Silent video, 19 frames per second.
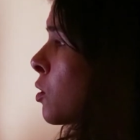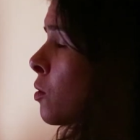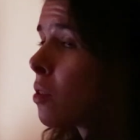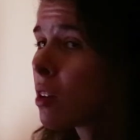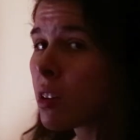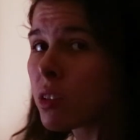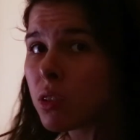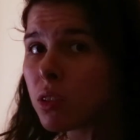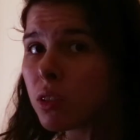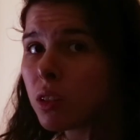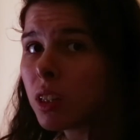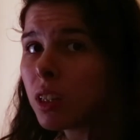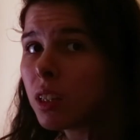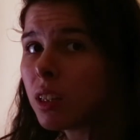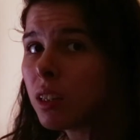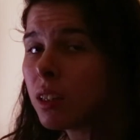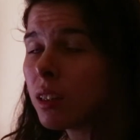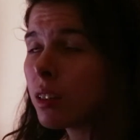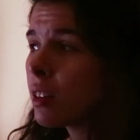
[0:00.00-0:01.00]
so far so
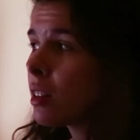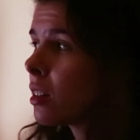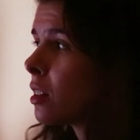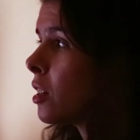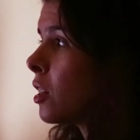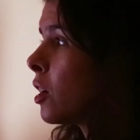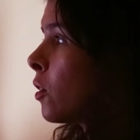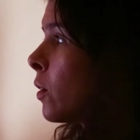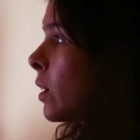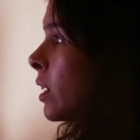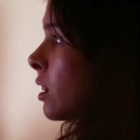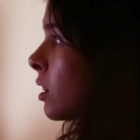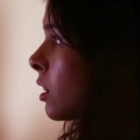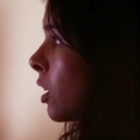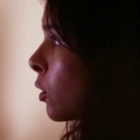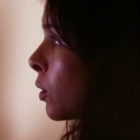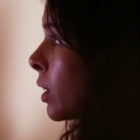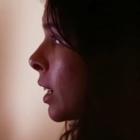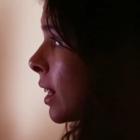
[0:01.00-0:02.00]
good. You know, it
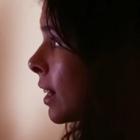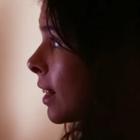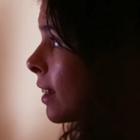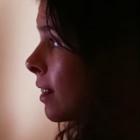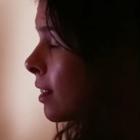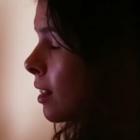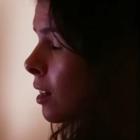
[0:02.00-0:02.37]
loaded,